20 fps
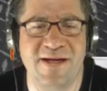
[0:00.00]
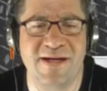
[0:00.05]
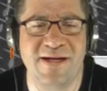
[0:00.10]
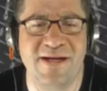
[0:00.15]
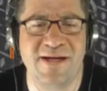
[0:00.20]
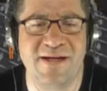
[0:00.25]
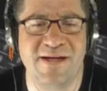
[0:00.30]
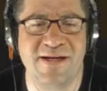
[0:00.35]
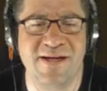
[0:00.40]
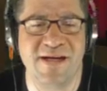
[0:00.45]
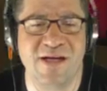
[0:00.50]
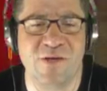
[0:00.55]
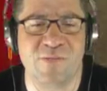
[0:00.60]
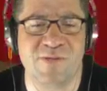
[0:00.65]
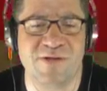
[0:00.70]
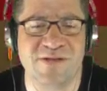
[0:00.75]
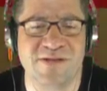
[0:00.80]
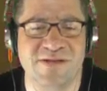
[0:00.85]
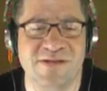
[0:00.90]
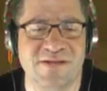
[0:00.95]
and help
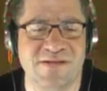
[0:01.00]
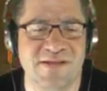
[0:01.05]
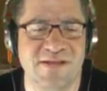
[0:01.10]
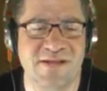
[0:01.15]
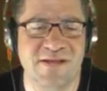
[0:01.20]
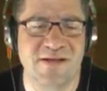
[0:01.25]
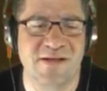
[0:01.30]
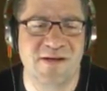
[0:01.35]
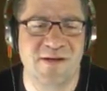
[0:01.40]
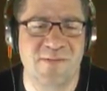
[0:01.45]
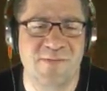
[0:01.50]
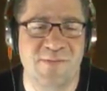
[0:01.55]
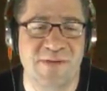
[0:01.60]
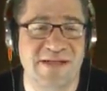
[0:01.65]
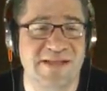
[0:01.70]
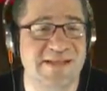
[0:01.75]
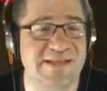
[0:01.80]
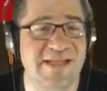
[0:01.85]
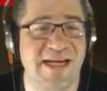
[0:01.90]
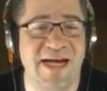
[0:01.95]
us be
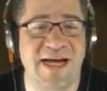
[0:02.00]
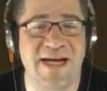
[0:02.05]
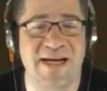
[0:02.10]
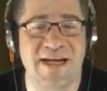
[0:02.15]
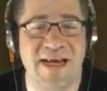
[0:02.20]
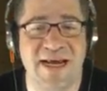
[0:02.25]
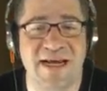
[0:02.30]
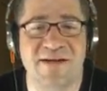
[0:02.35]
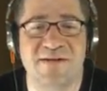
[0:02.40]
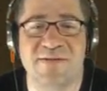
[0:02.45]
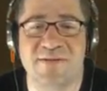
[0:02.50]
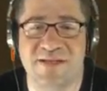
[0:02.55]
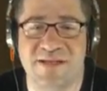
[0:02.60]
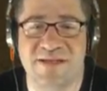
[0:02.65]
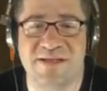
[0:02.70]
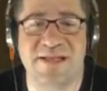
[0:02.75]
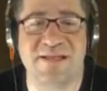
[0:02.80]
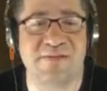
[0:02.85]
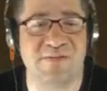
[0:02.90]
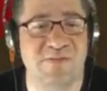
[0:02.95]
sad. And
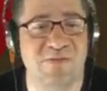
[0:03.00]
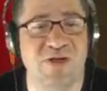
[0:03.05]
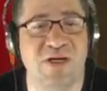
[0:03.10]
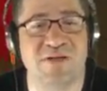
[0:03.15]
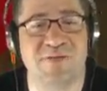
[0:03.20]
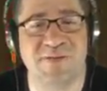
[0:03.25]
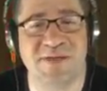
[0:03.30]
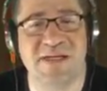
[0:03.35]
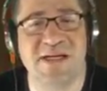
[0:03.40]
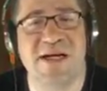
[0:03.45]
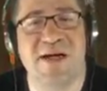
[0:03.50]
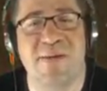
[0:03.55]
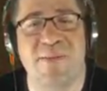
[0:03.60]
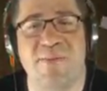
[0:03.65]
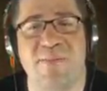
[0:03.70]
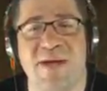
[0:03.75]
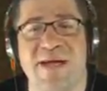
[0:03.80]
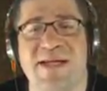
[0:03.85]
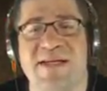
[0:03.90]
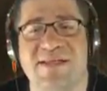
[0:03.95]
yeah, trust me,
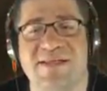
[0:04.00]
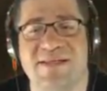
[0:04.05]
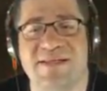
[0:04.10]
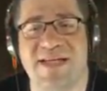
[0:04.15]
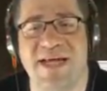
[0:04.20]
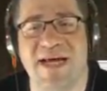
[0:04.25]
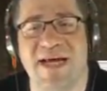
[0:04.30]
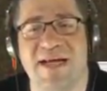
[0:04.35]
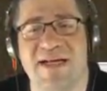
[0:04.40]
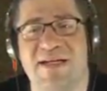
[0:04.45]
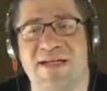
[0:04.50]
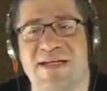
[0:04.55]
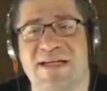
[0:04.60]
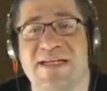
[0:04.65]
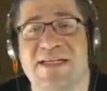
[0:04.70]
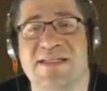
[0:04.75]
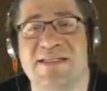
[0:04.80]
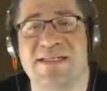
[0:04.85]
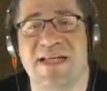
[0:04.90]
being sad is